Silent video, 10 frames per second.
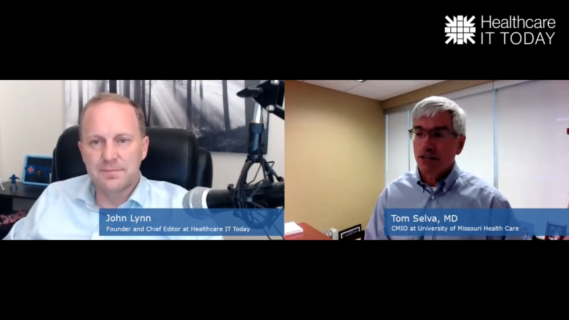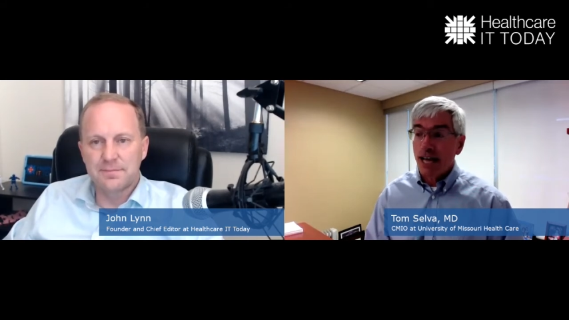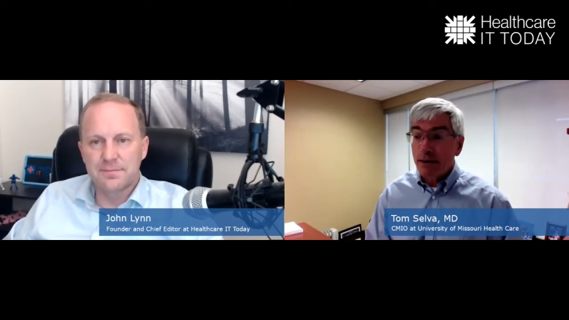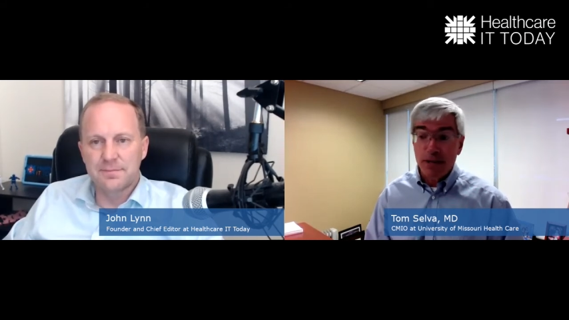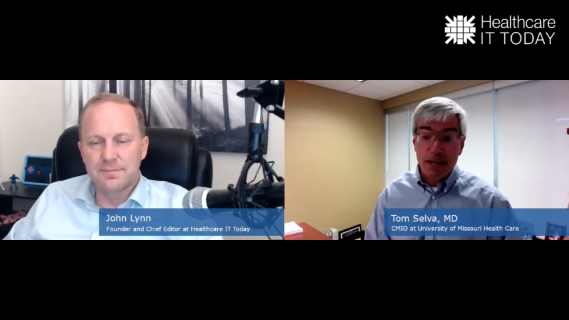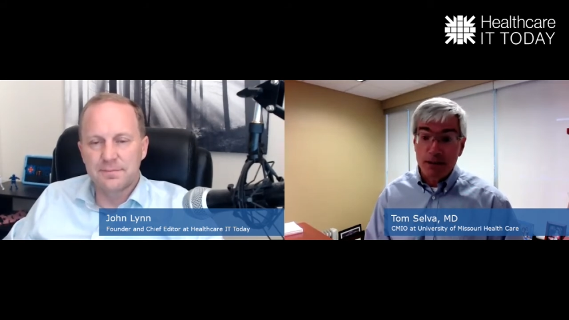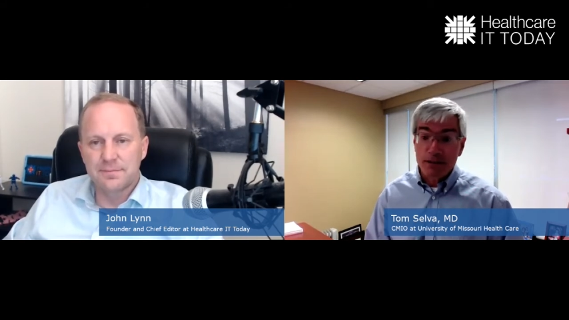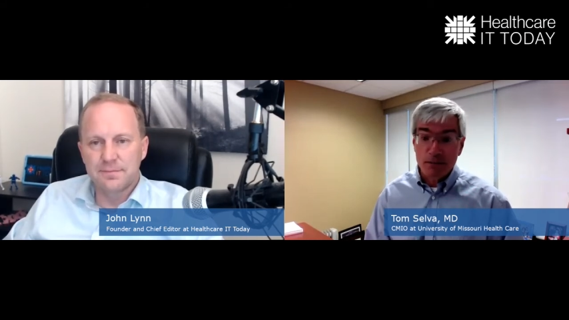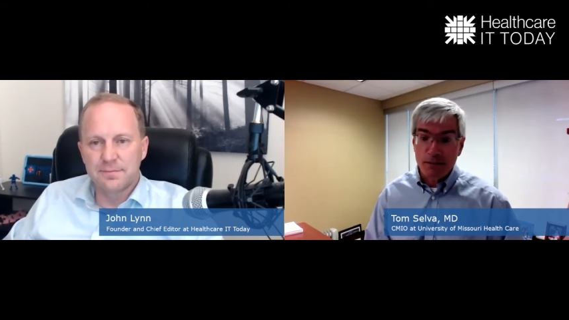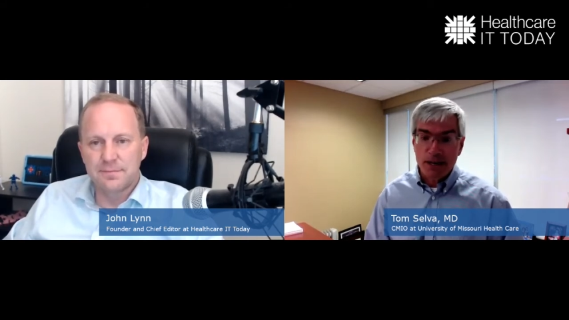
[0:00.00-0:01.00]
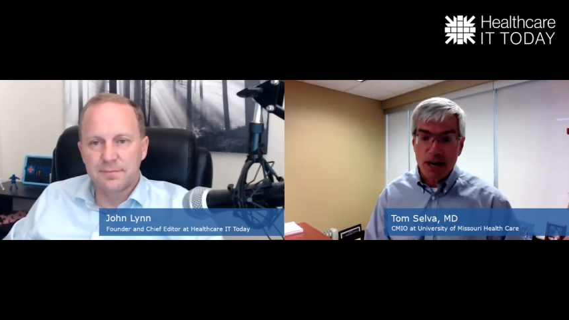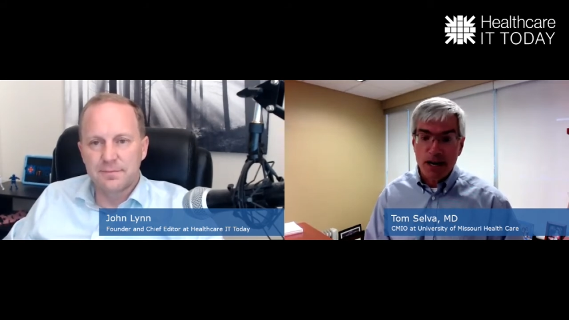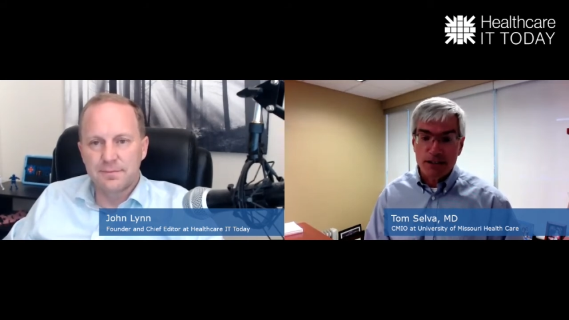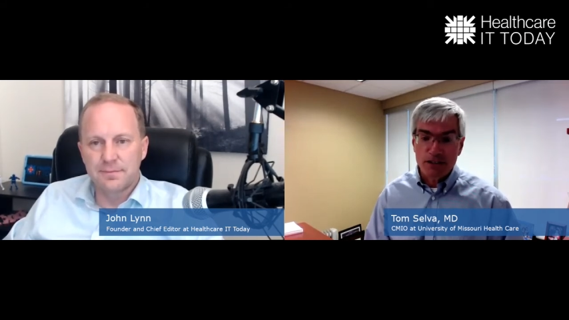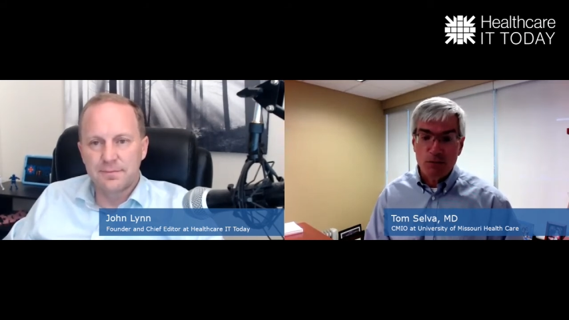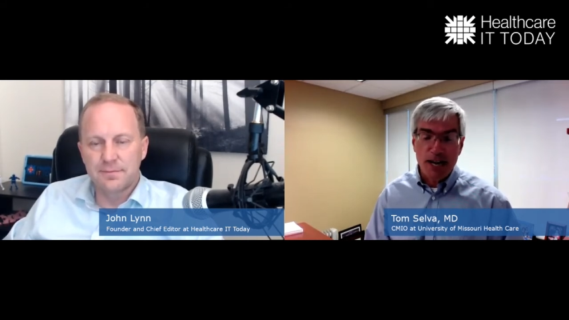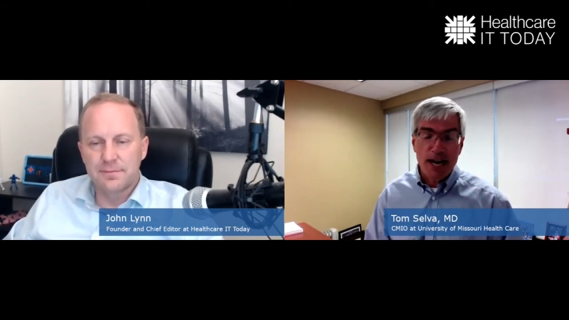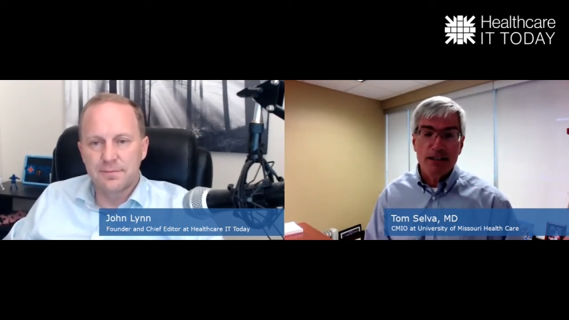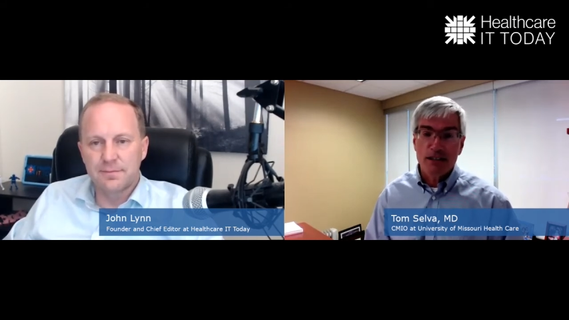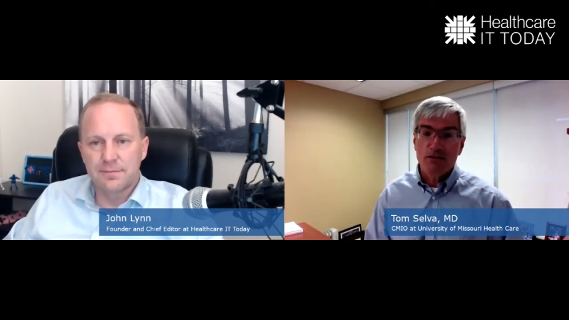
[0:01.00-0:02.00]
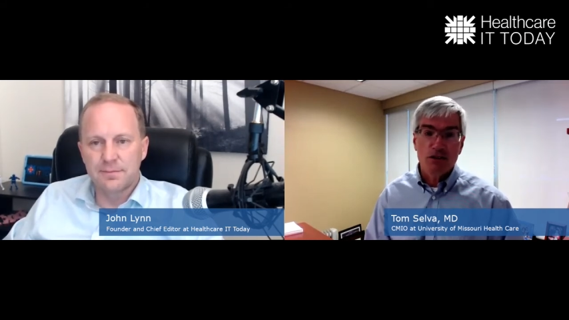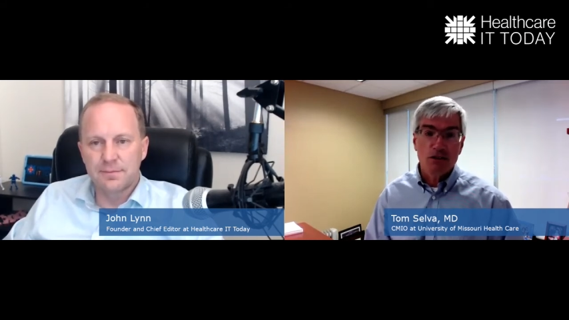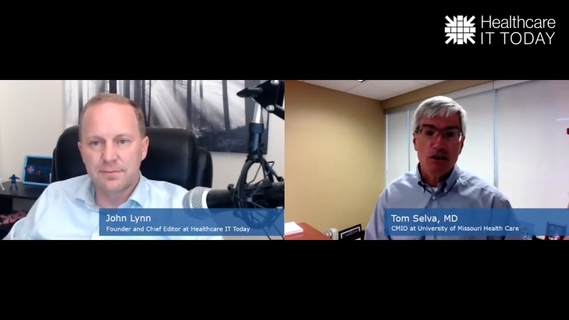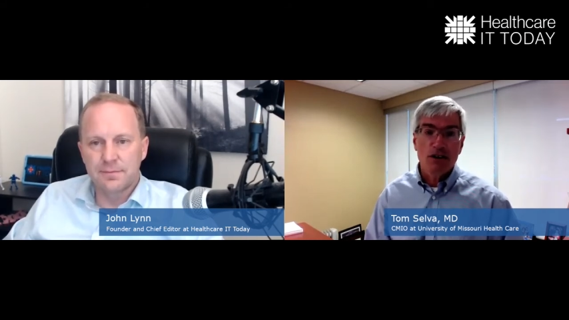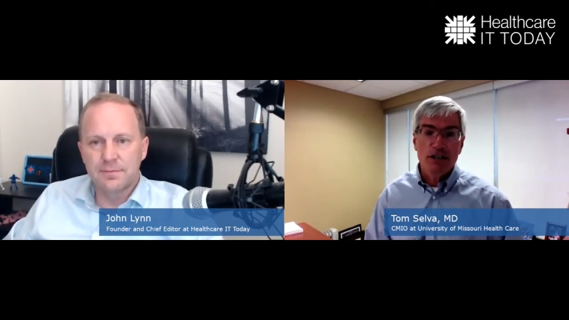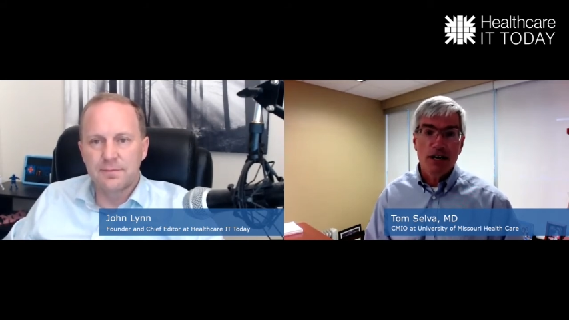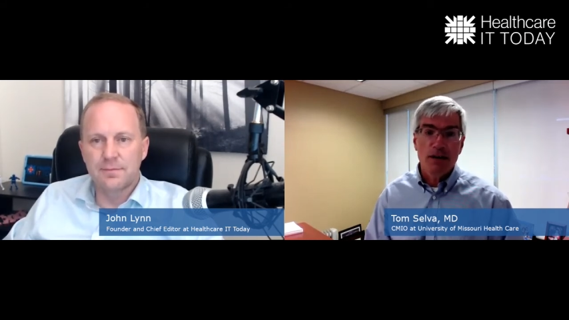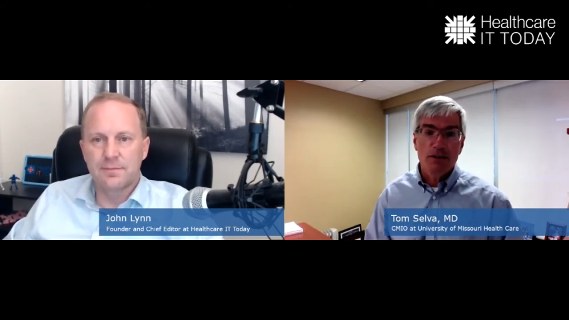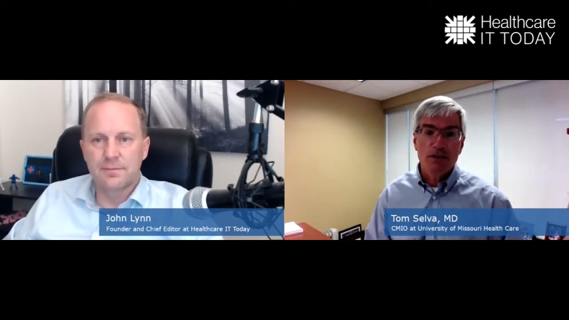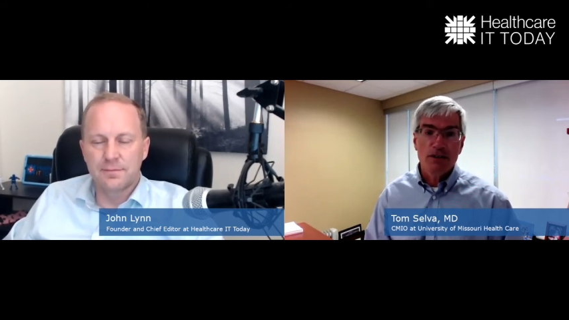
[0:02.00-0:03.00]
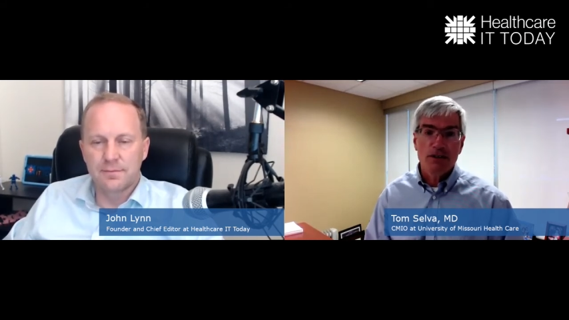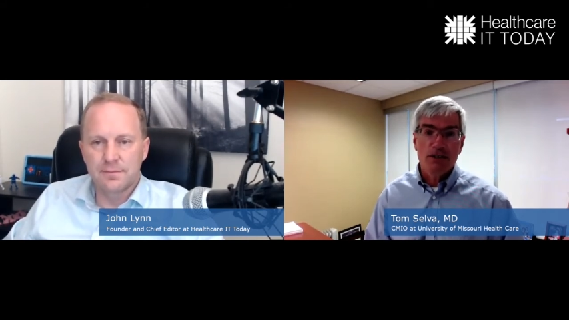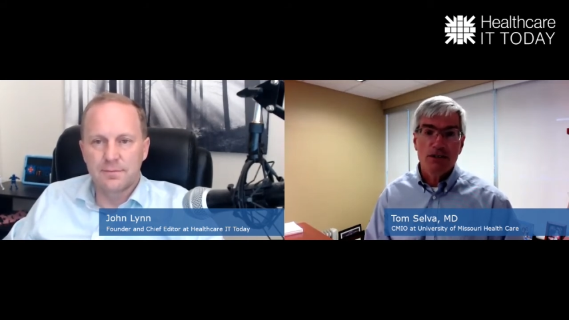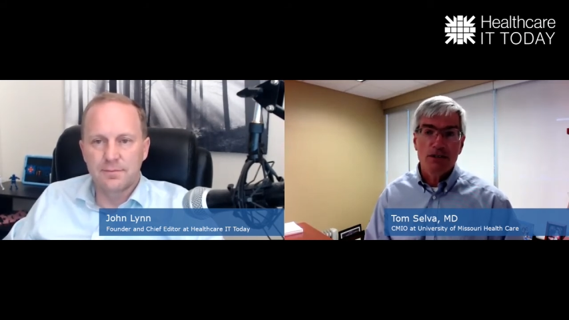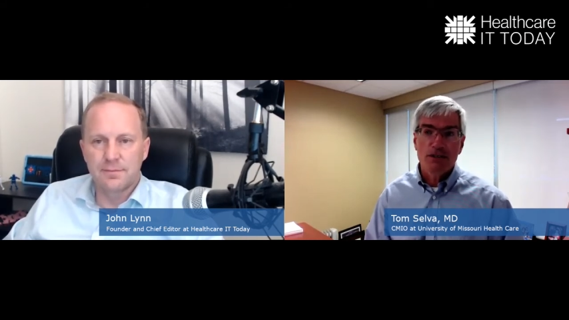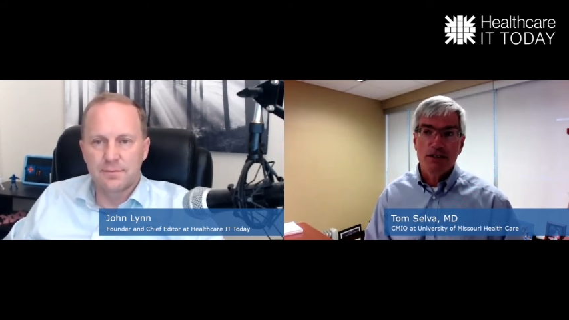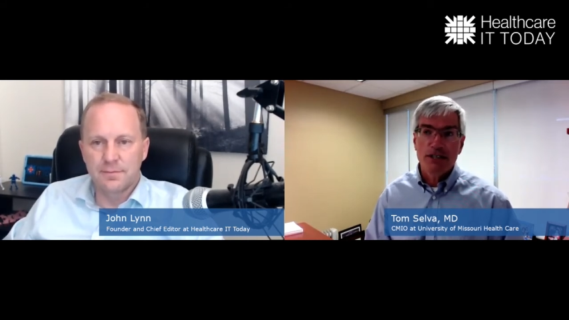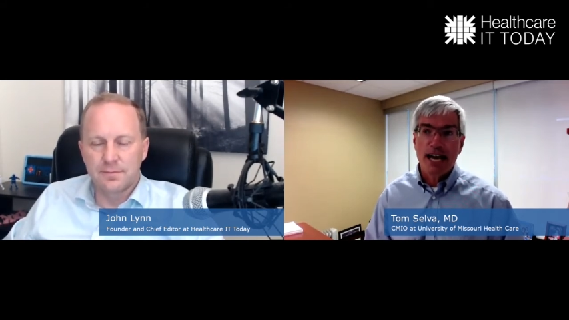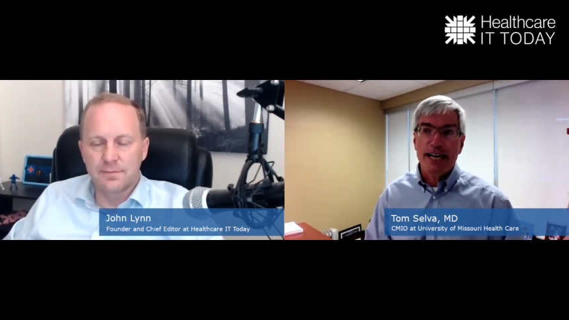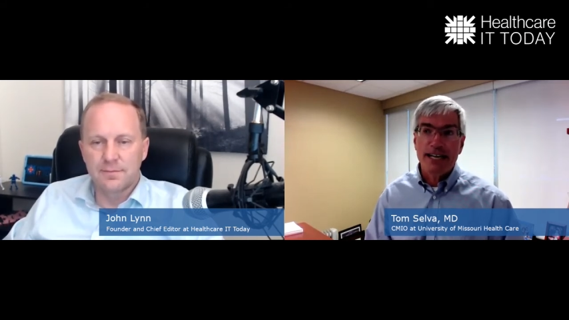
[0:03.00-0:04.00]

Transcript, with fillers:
Speaker 1: like me and some of my colleagues who've been at this for a long time. There's, there's that